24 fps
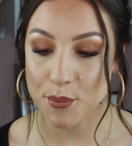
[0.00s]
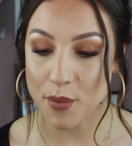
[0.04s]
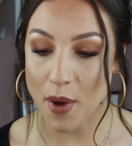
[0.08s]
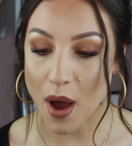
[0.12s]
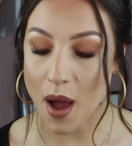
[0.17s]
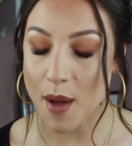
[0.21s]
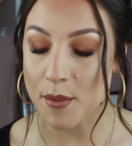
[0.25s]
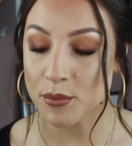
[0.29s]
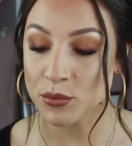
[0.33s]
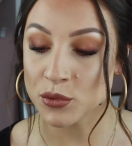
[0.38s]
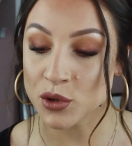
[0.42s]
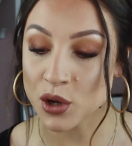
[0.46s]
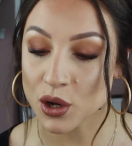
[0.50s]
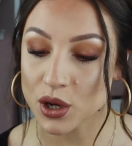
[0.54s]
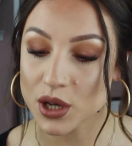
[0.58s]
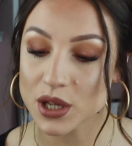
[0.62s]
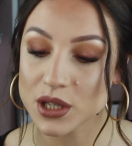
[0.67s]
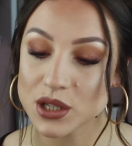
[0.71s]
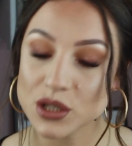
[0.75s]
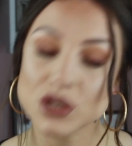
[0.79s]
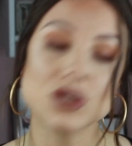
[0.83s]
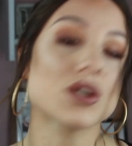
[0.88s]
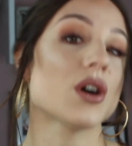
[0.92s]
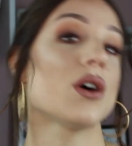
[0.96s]
but I'm not
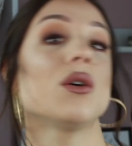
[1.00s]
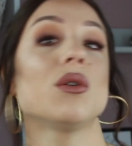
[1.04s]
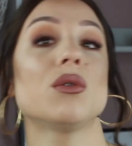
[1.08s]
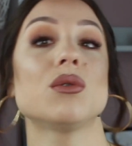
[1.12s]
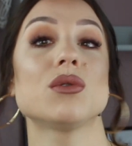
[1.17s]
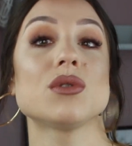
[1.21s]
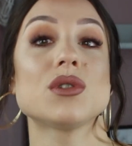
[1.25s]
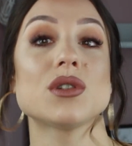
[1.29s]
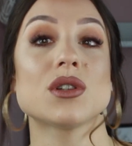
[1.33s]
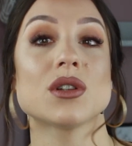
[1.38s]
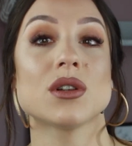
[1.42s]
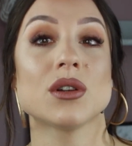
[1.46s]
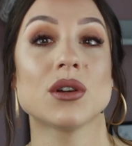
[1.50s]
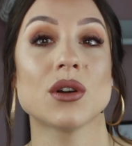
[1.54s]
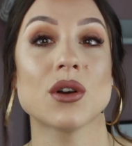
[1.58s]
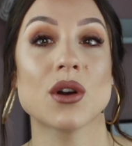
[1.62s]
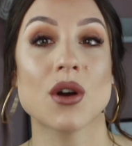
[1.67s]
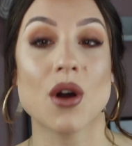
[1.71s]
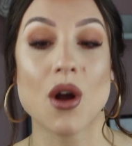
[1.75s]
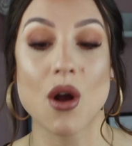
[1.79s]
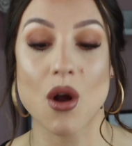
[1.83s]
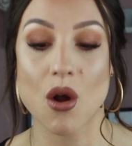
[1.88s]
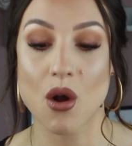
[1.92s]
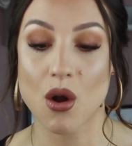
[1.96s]
as sold
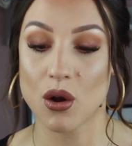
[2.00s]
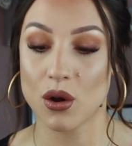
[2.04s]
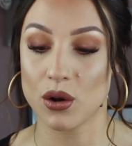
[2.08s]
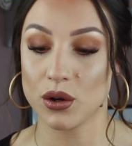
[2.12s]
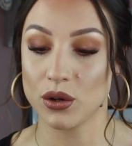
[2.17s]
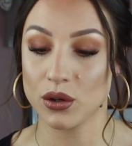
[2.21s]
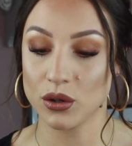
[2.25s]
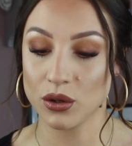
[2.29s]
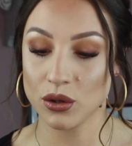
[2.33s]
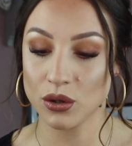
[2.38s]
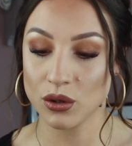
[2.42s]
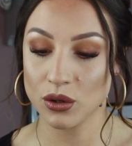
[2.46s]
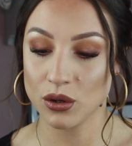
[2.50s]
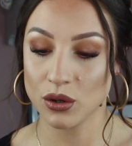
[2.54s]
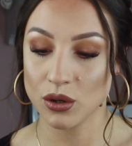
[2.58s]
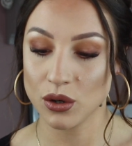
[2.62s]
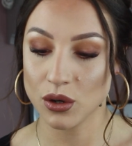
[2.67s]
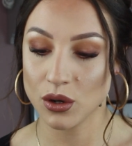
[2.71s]
on